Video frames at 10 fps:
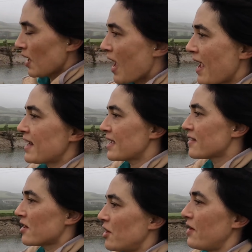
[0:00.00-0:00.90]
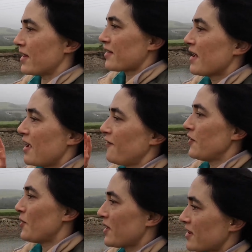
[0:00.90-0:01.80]
Heading into Lewes, if
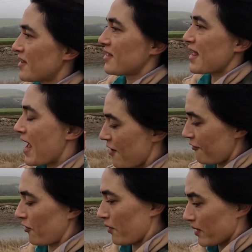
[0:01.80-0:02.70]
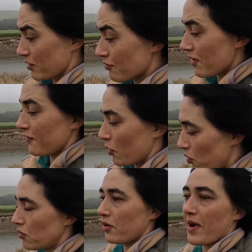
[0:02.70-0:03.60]
you were to stay following the river
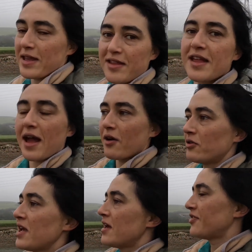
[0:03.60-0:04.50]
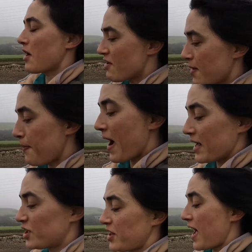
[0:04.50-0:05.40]
all the way into town, there is a
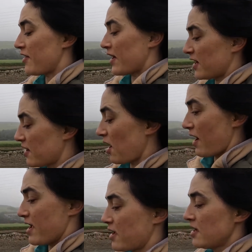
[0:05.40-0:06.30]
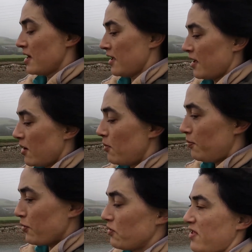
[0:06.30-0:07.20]
patch there that is like
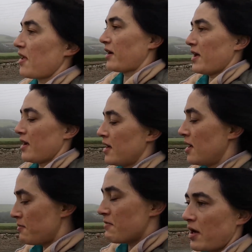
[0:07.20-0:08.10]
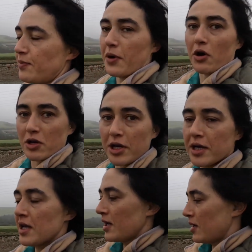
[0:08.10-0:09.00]
boot-sucking mud bog,
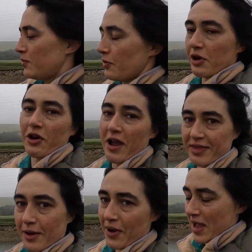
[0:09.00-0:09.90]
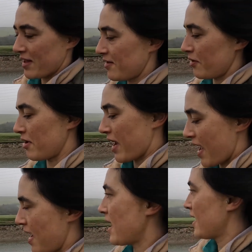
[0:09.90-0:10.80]
but we're not going that way, so we're okay.